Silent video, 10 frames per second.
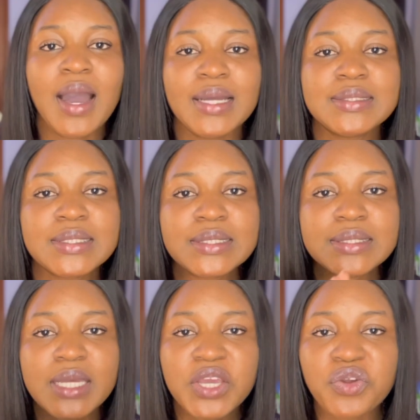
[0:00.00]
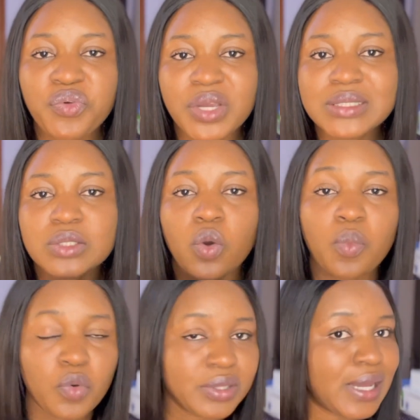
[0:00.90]
And this increased
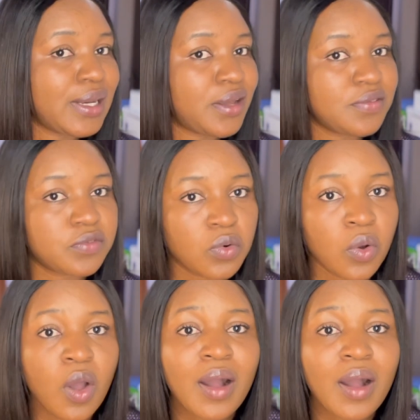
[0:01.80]
hormonal level